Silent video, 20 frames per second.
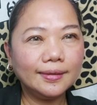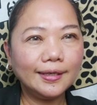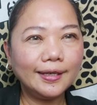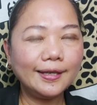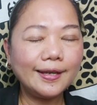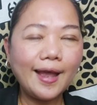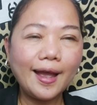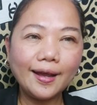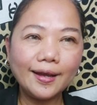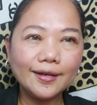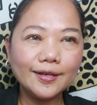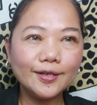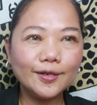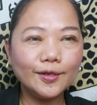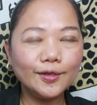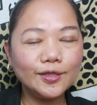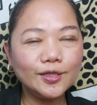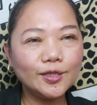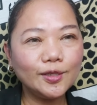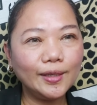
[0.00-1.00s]

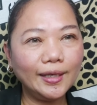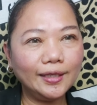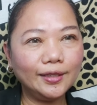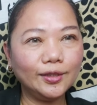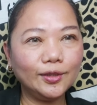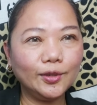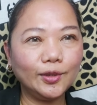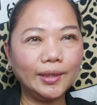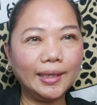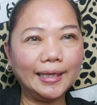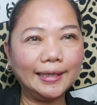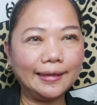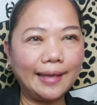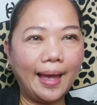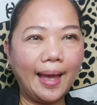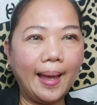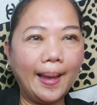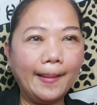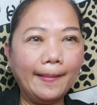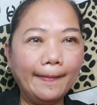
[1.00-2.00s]
kinakongratulate
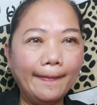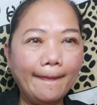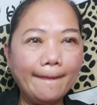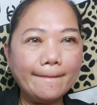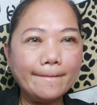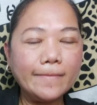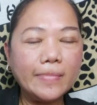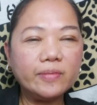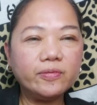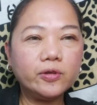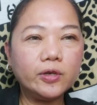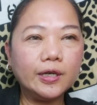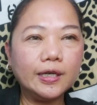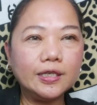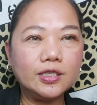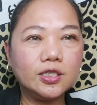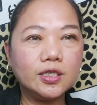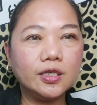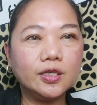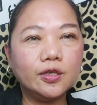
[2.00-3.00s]
kita for
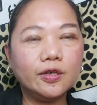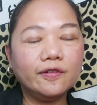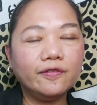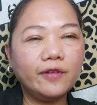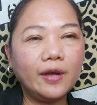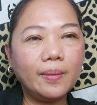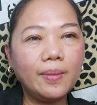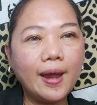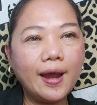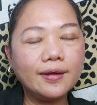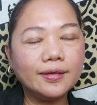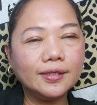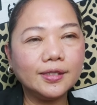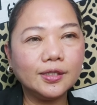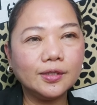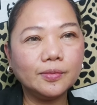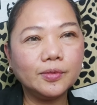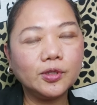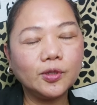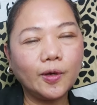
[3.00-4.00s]
reaching your 500
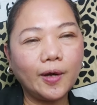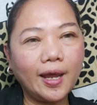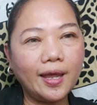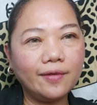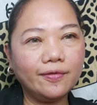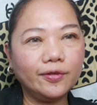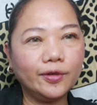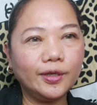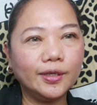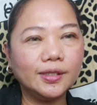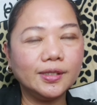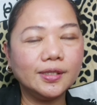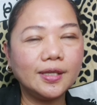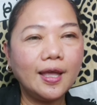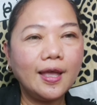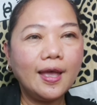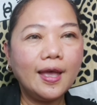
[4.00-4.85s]
subscribers.